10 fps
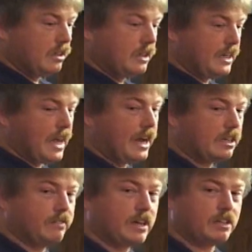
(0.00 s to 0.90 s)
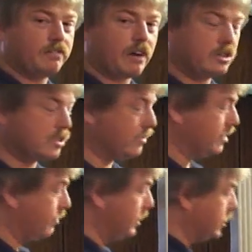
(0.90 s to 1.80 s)
deactivate the fire
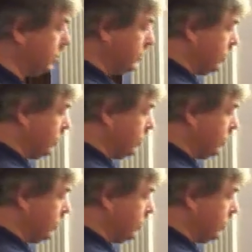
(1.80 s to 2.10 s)
service feature.